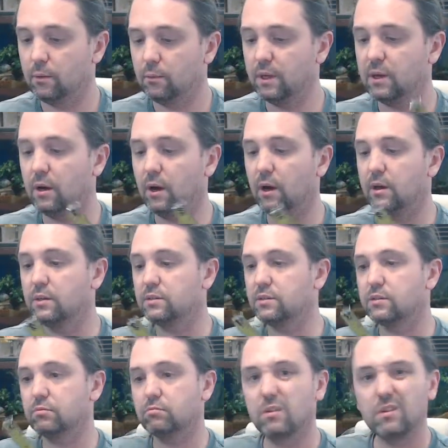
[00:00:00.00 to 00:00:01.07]
because
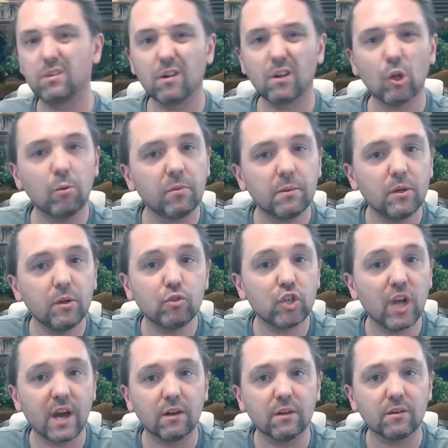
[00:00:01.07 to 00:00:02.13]
the aluminum
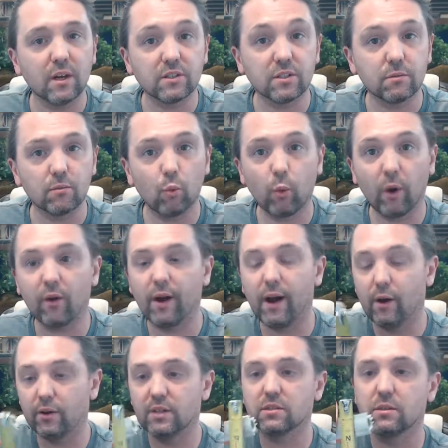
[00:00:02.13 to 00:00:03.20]
U-channel doesn't wear
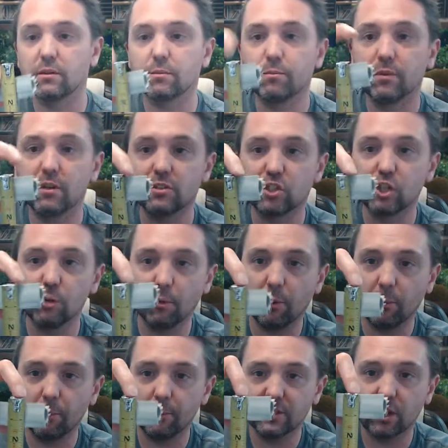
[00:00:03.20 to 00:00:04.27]
out. It's the
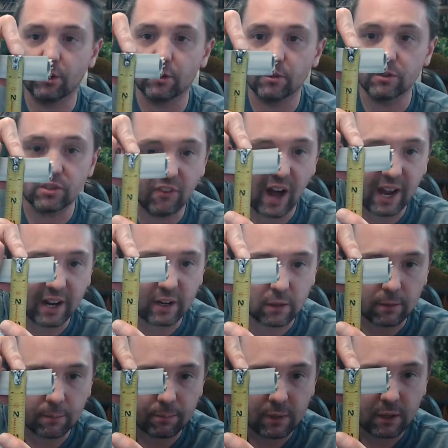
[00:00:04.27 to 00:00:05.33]
consumable material, it's the vinyl.
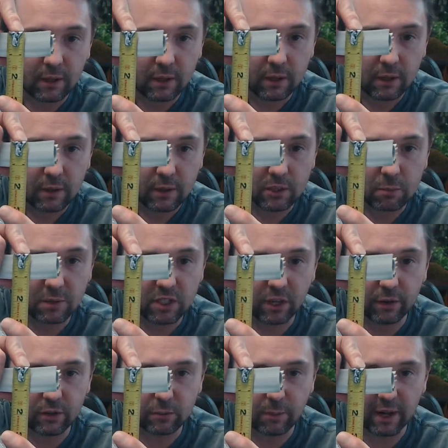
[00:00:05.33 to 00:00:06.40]
This
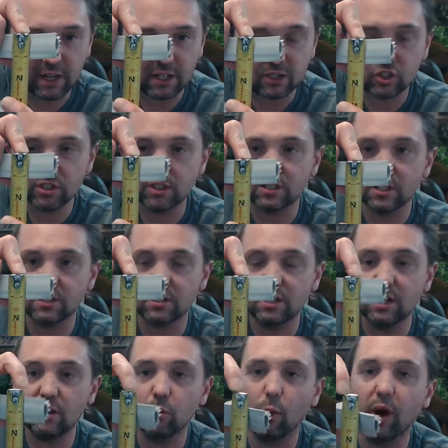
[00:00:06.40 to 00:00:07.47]
material is about 1 1/16
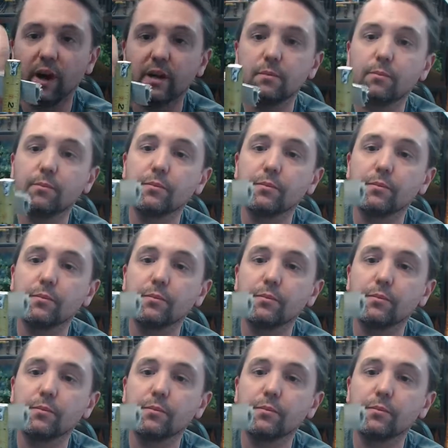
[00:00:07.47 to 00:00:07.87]
inches wide.